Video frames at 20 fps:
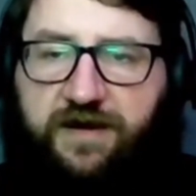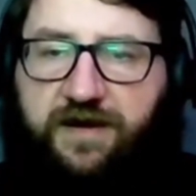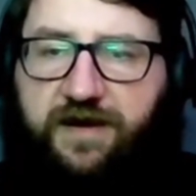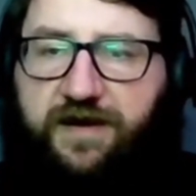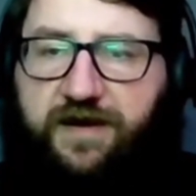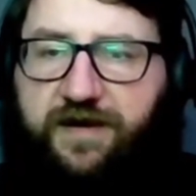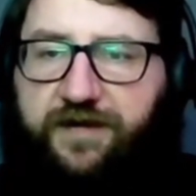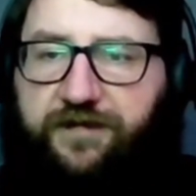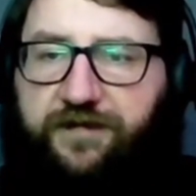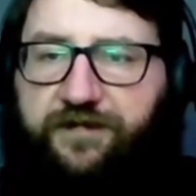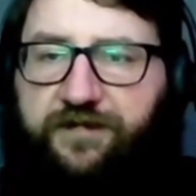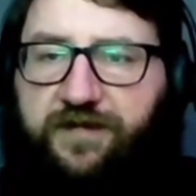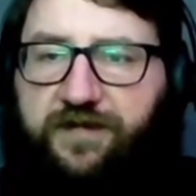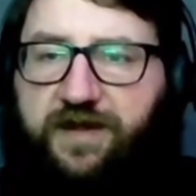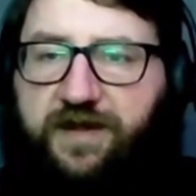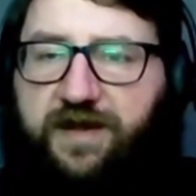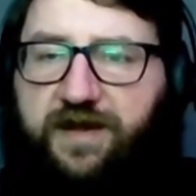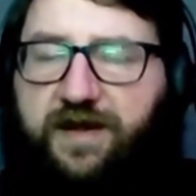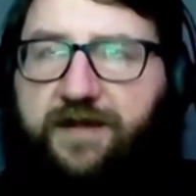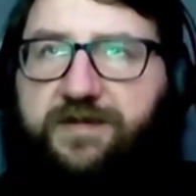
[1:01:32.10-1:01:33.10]

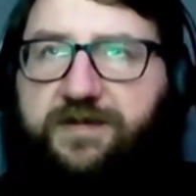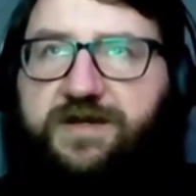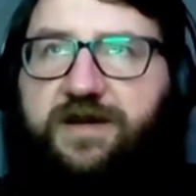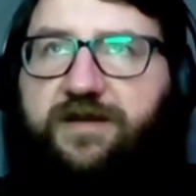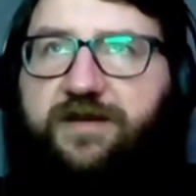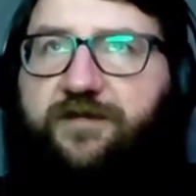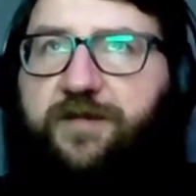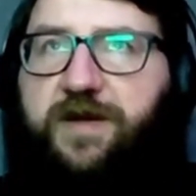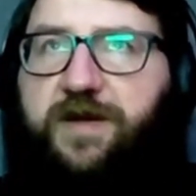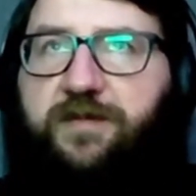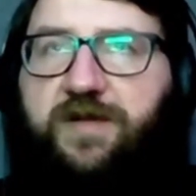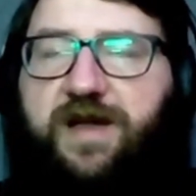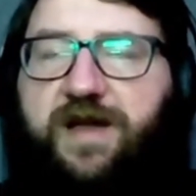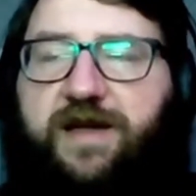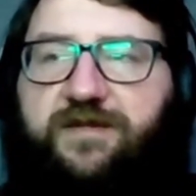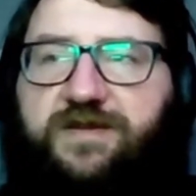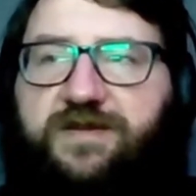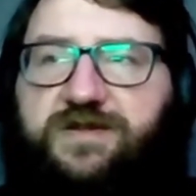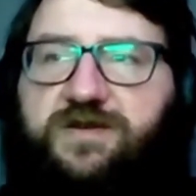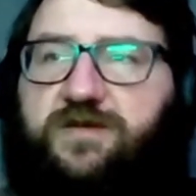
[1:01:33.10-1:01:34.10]
And I'm tired of people
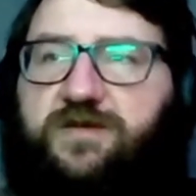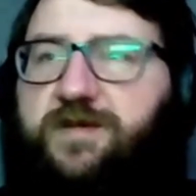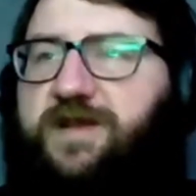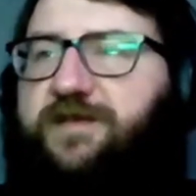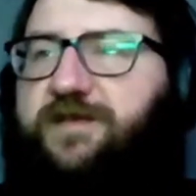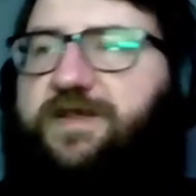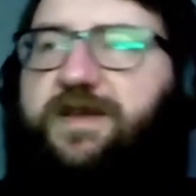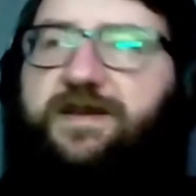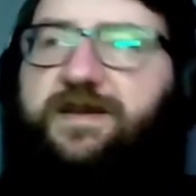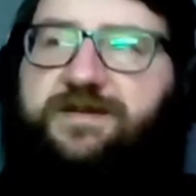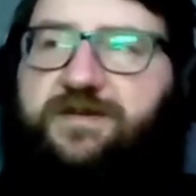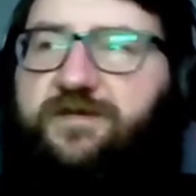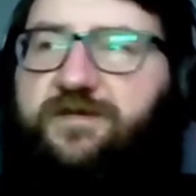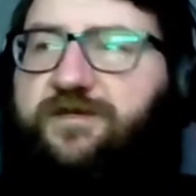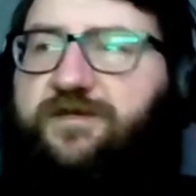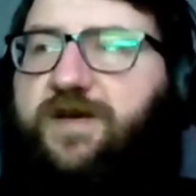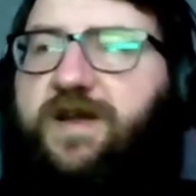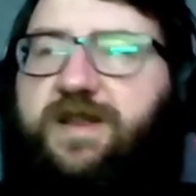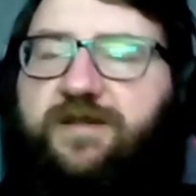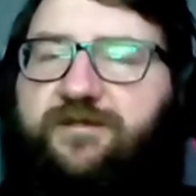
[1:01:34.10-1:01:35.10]
having too many things they're
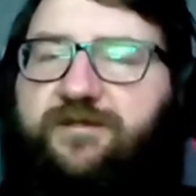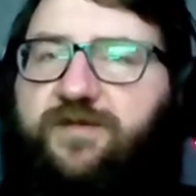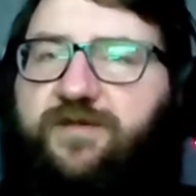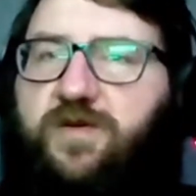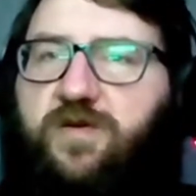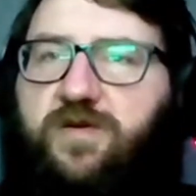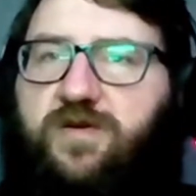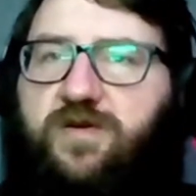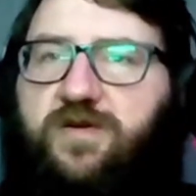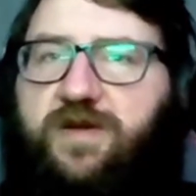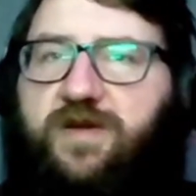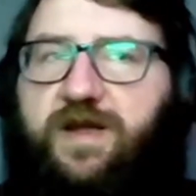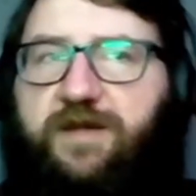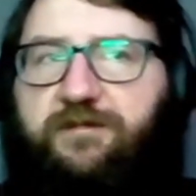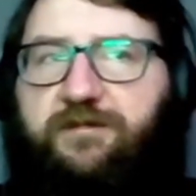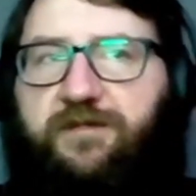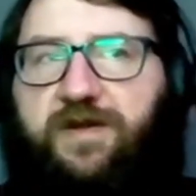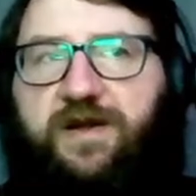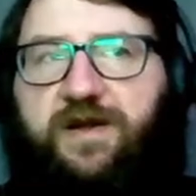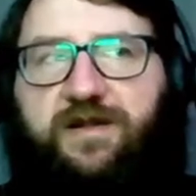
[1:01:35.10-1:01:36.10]
fighting for,
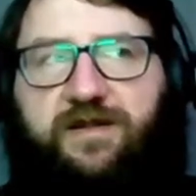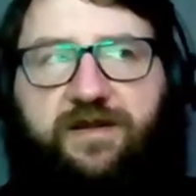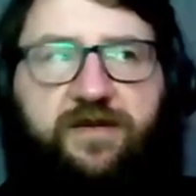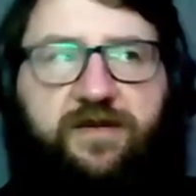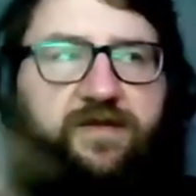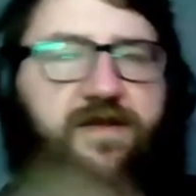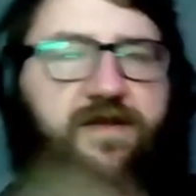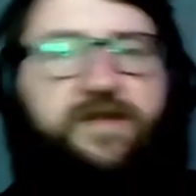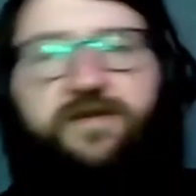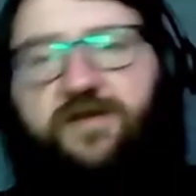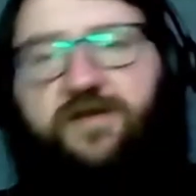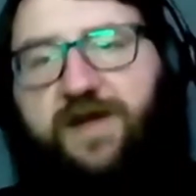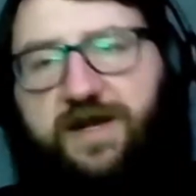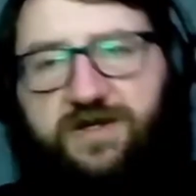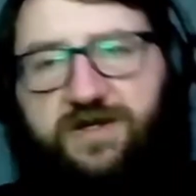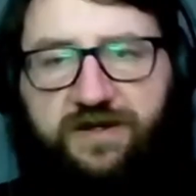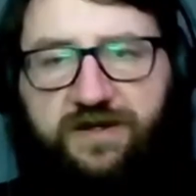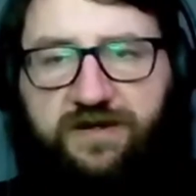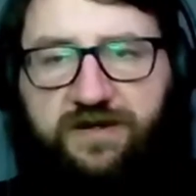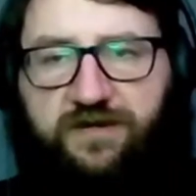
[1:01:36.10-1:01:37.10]
but little that they're
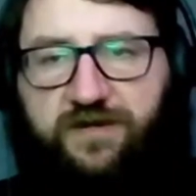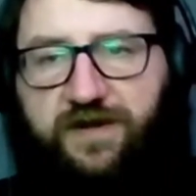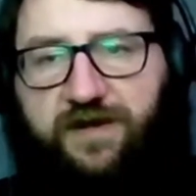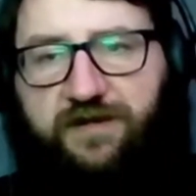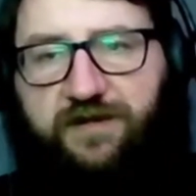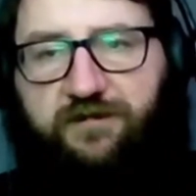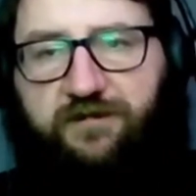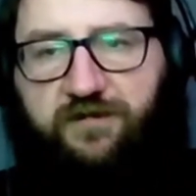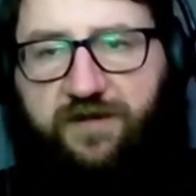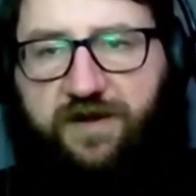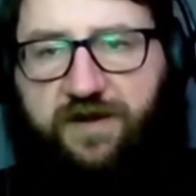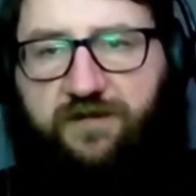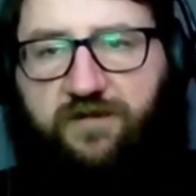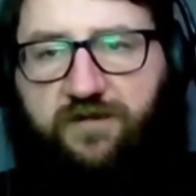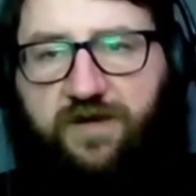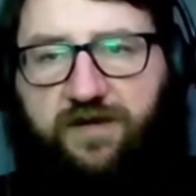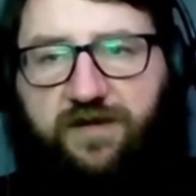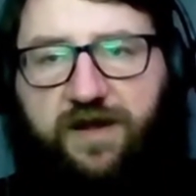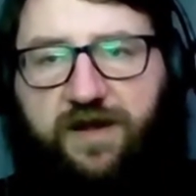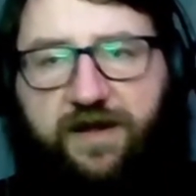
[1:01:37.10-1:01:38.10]
actually doing in
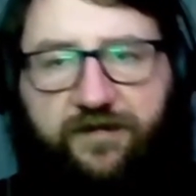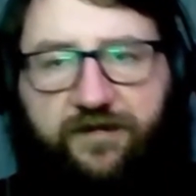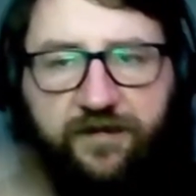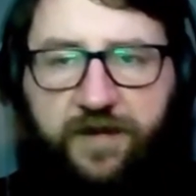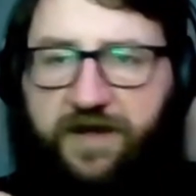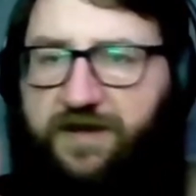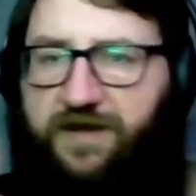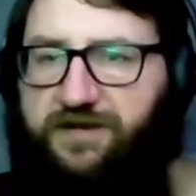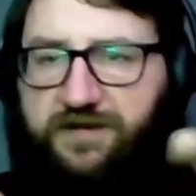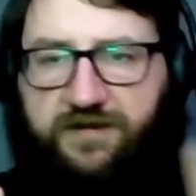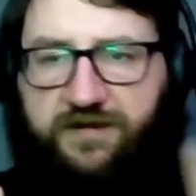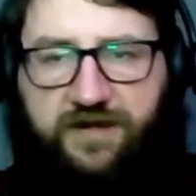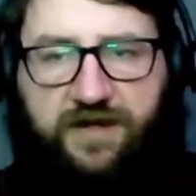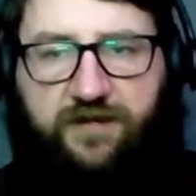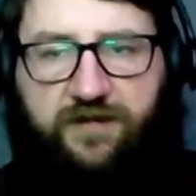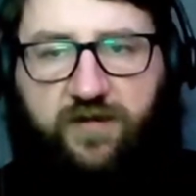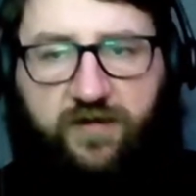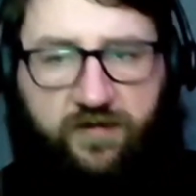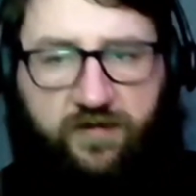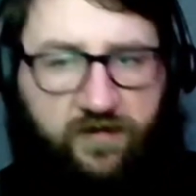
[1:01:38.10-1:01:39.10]
real life because they're
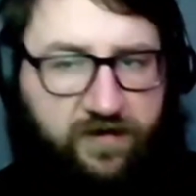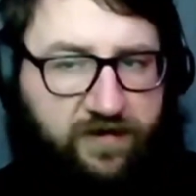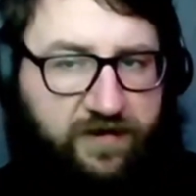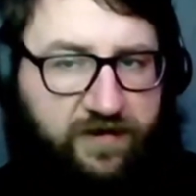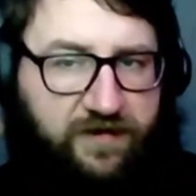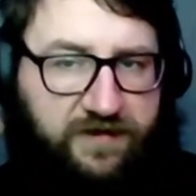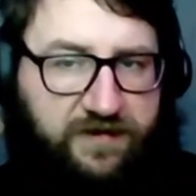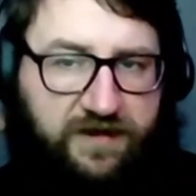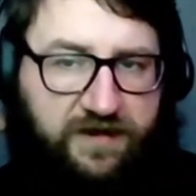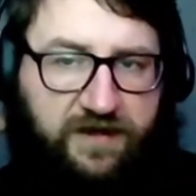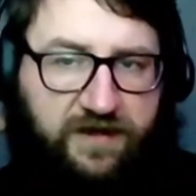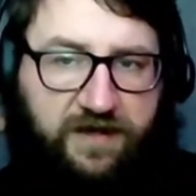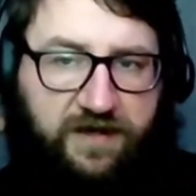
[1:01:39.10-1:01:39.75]
keyboard warriors.